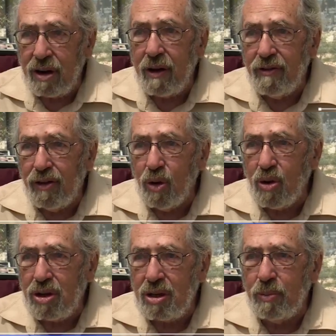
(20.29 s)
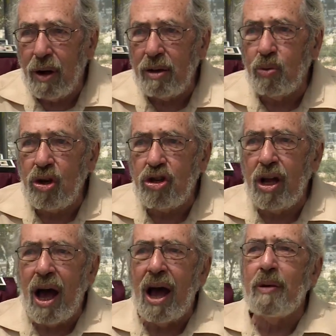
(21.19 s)
very floors upon which
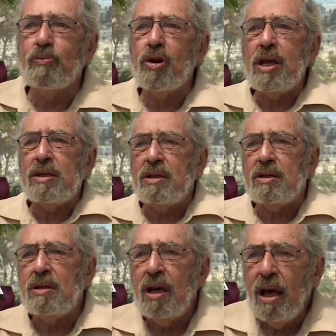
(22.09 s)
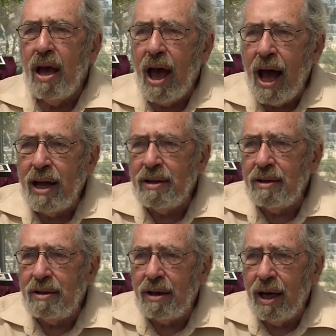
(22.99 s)
the high priests
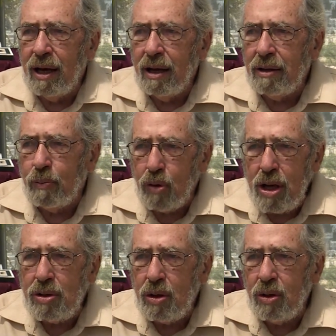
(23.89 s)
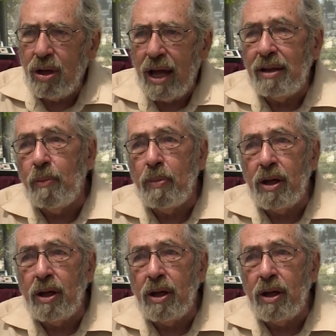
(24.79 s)
and uh, the priesthood and the